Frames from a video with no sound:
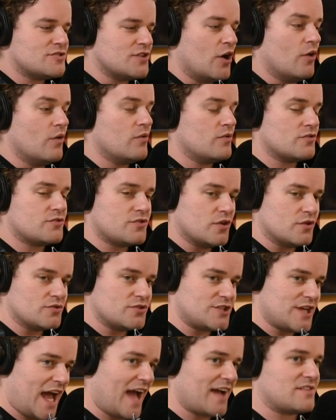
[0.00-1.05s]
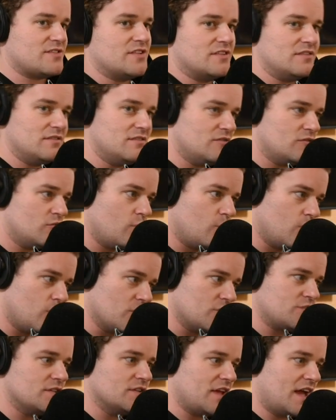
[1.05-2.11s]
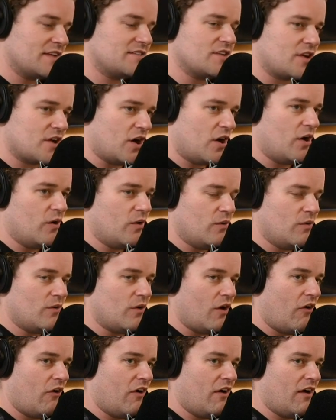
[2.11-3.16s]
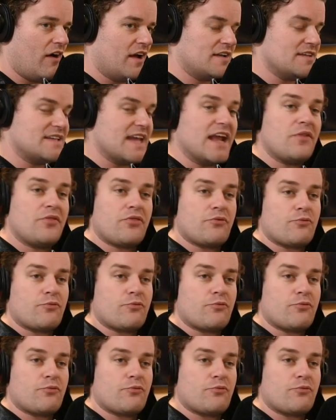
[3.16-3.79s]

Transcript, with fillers: so, so Jackson, would you like yeah. to go on date